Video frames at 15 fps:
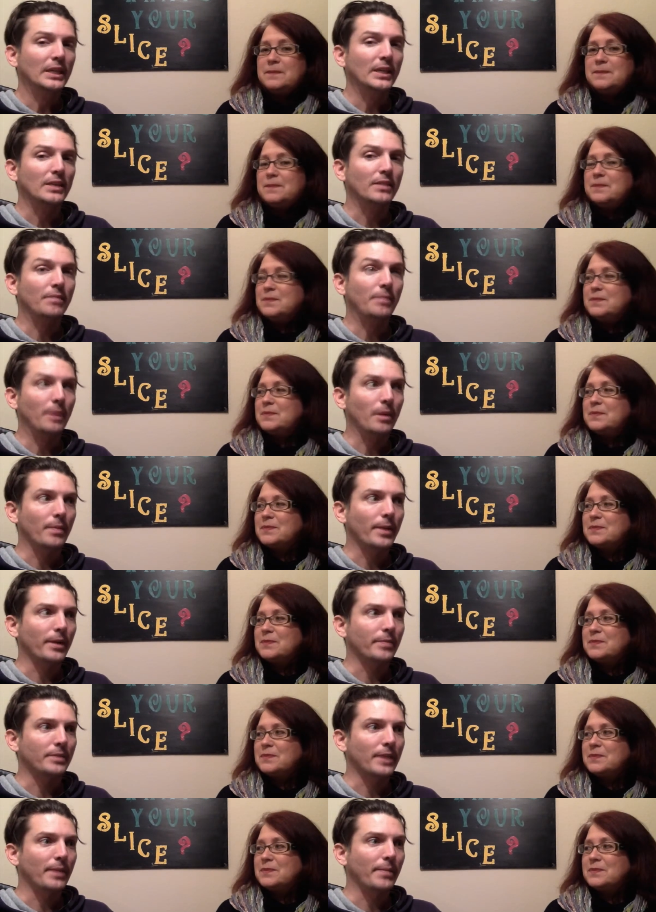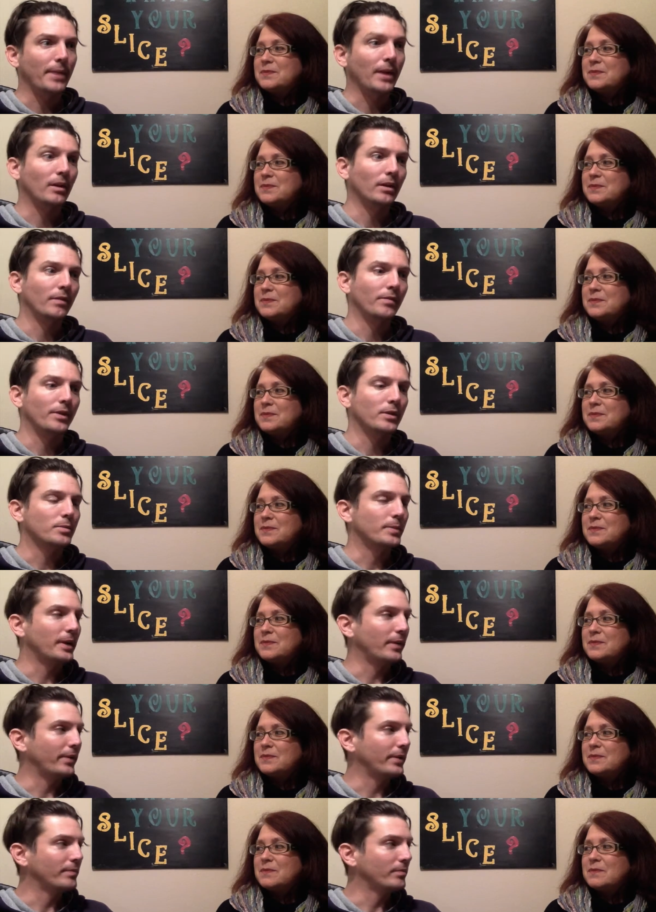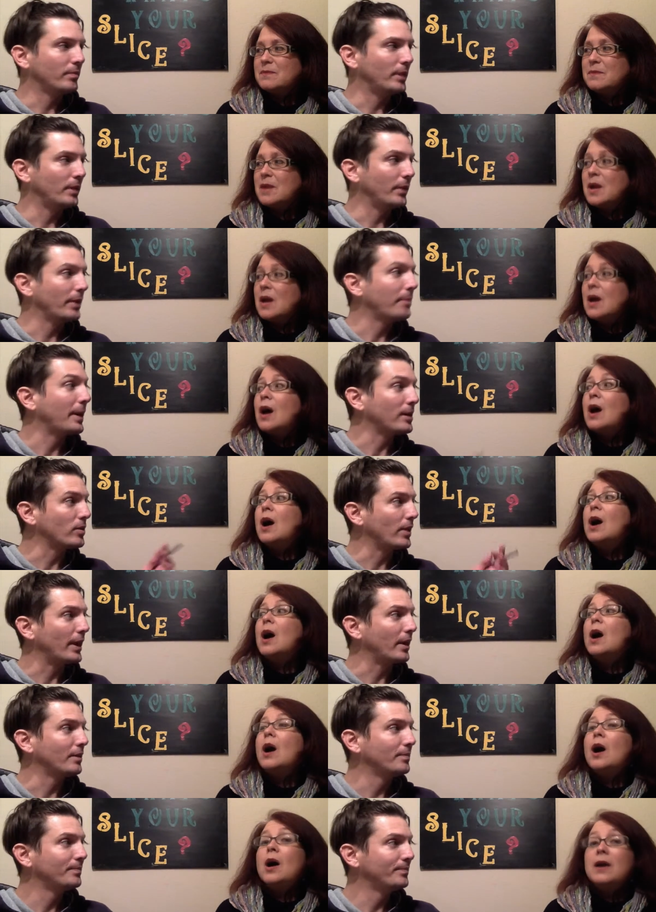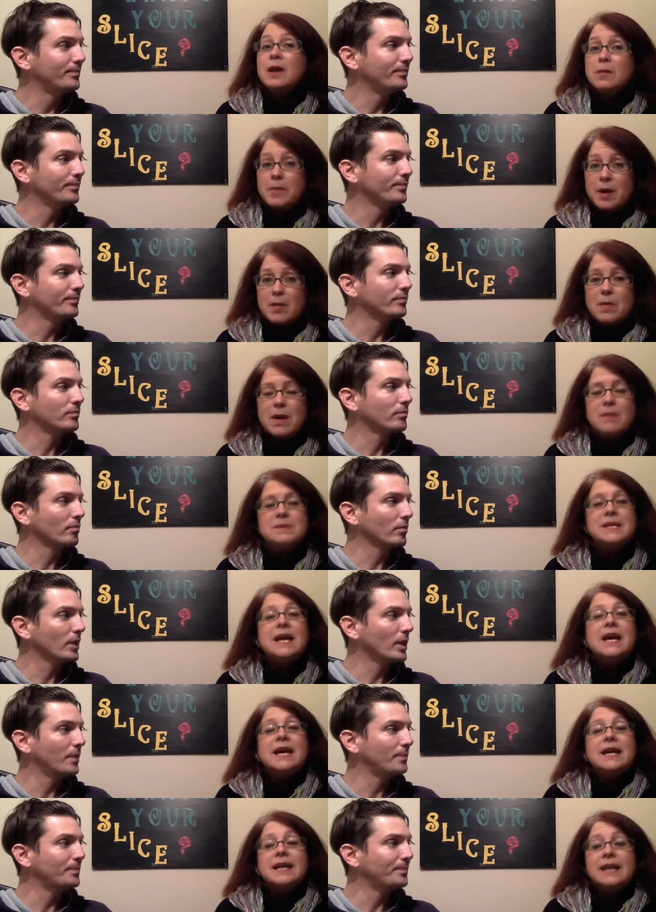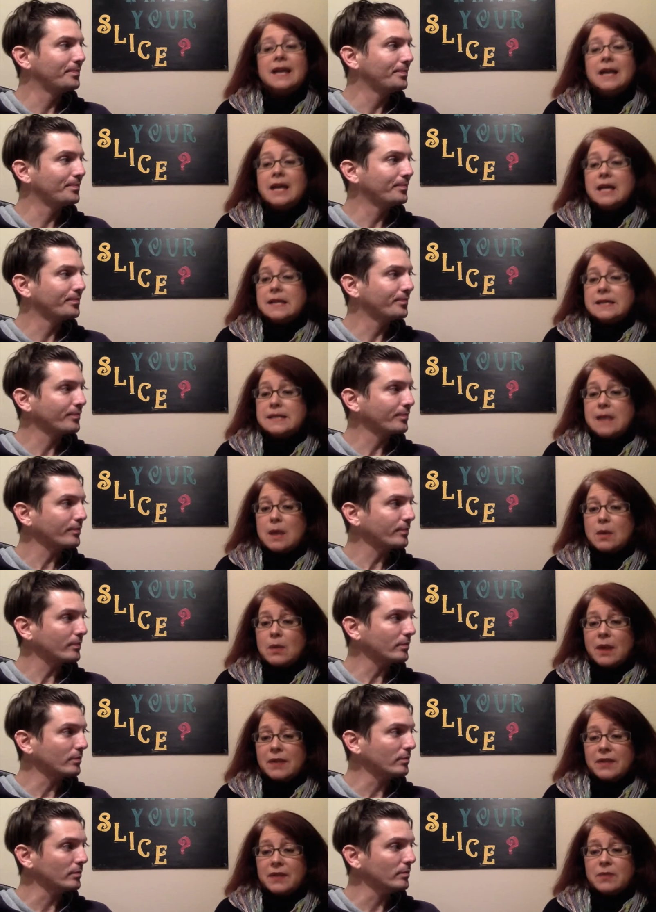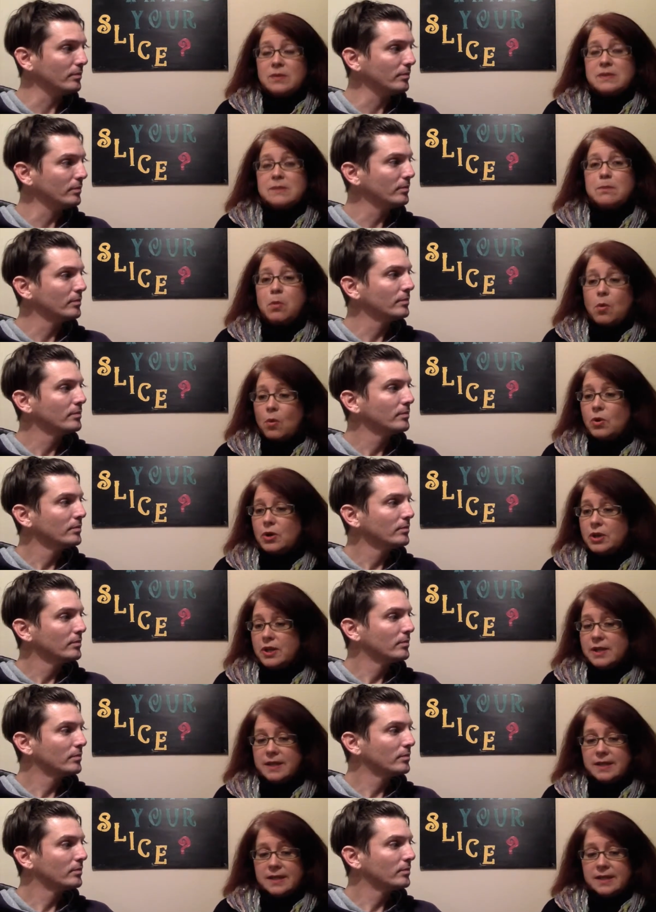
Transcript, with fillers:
Speaker 1: Is if bell bottoms came back. Love those. But anyway, anyway, back to the hair.
Speaker 2: Oh yeah, bell bottoms. Yeah. yeah. So I think what's important